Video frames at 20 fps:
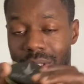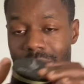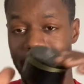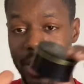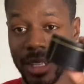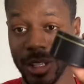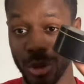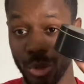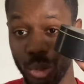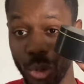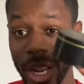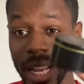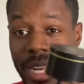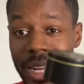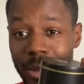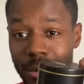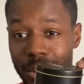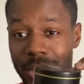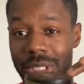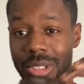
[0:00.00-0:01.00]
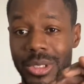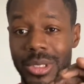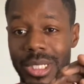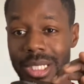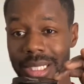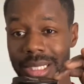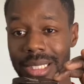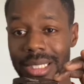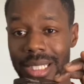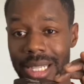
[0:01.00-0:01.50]
the rate at which you
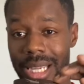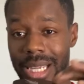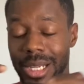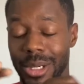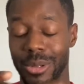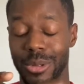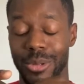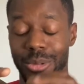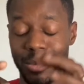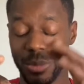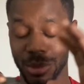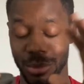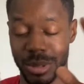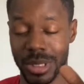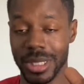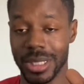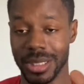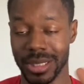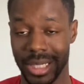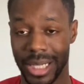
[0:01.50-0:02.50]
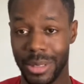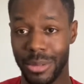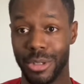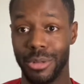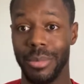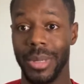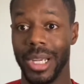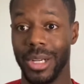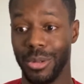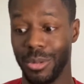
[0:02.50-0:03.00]
get to the angle will be the same no
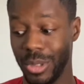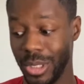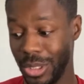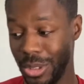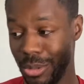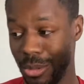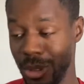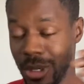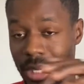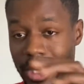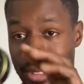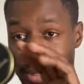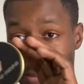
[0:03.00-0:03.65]
matter where you are.